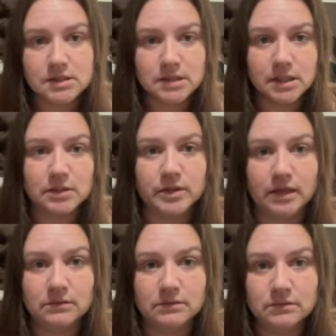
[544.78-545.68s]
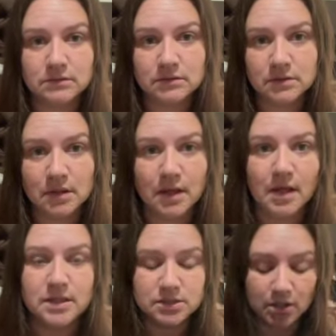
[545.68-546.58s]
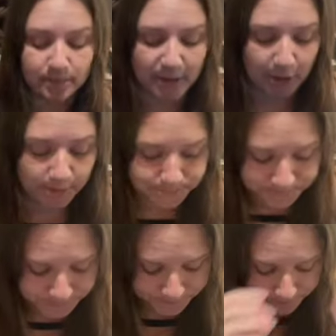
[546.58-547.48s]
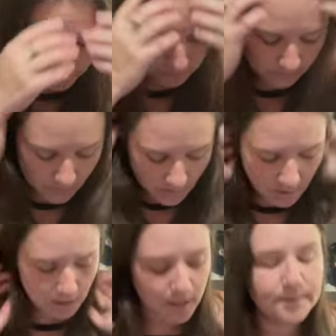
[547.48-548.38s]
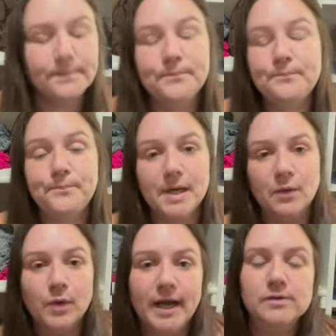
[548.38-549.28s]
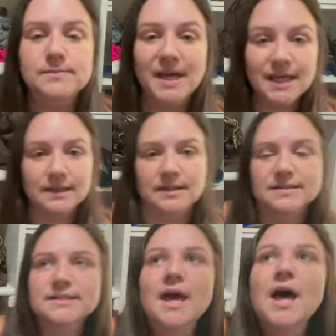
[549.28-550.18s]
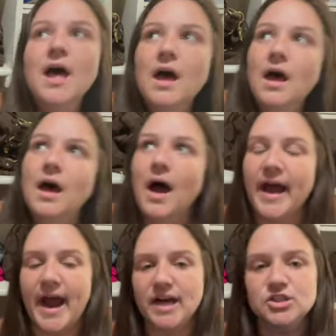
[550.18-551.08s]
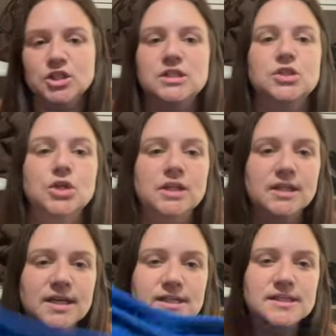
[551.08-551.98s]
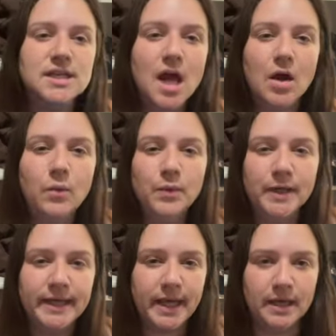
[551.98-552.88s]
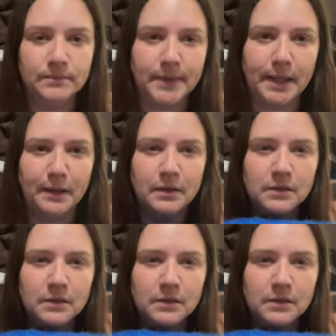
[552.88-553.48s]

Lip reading: can you tell? It's already bigger. But when I was making this, I actually took this, we went camping.